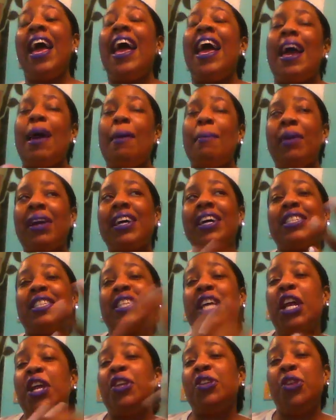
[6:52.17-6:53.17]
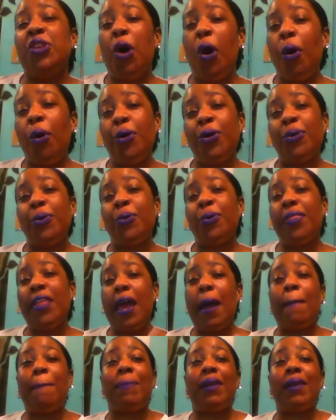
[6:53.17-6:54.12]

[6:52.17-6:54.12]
And because they know you, they're